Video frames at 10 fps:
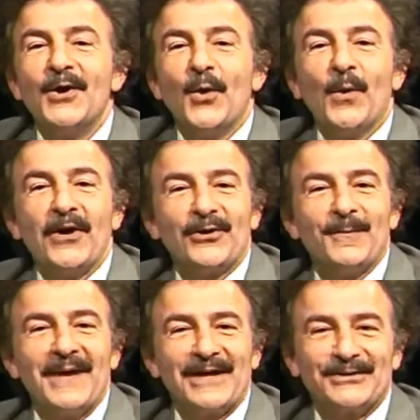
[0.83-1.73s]
Welcome
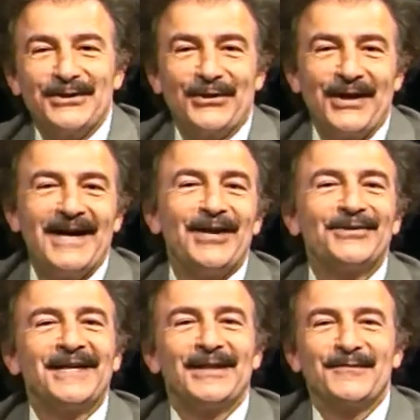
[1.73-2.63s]
back to Your Health
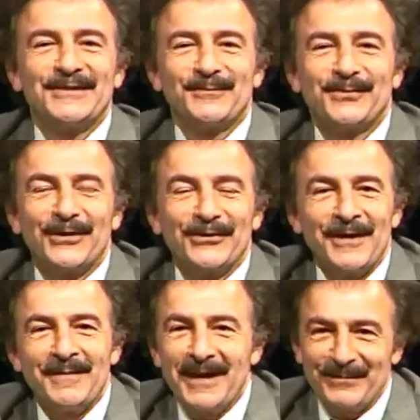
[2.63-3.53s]
television
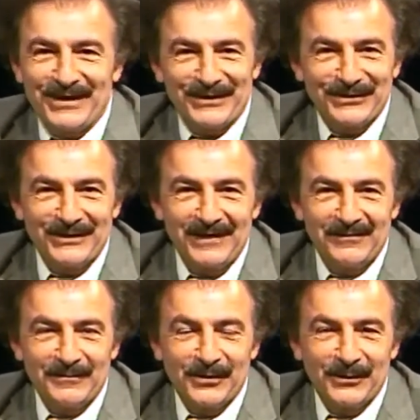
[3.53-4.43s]
program. I'm Dr. David
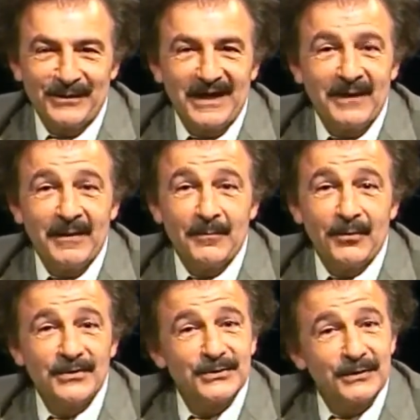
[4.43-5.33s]
Morwood. I am a
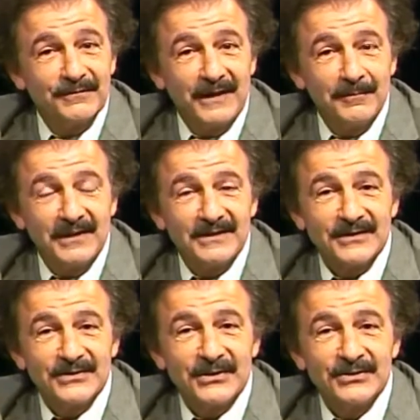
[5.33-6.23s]
board-certified
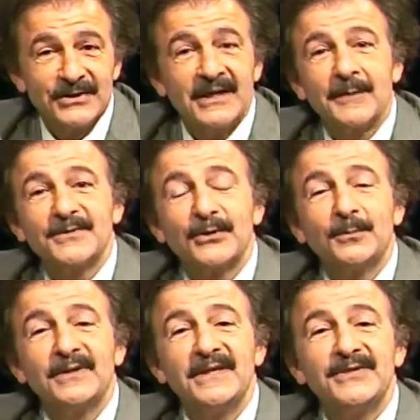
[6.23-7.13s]
plastic surgeon, and I'm so
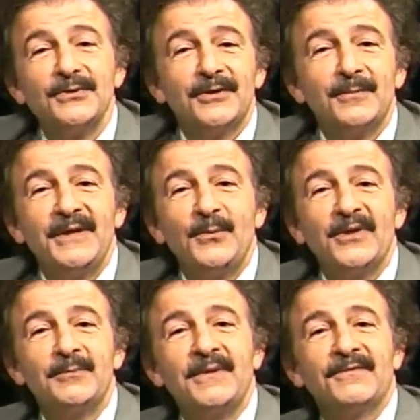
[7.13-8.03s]
pleased you could be
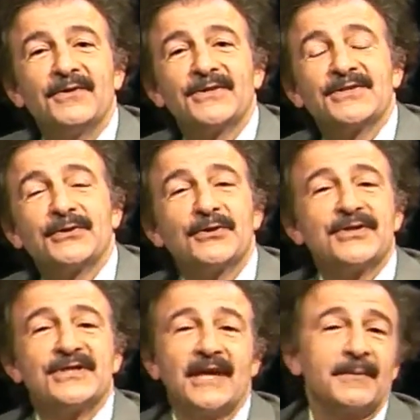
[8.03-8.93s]
with me for this third
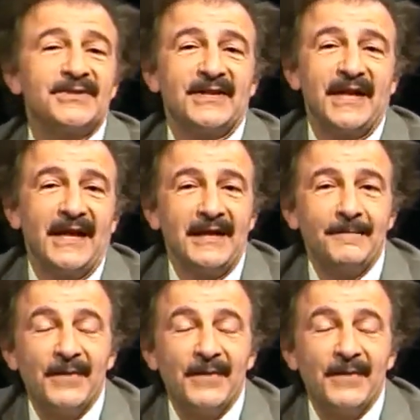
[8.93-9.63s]
segment today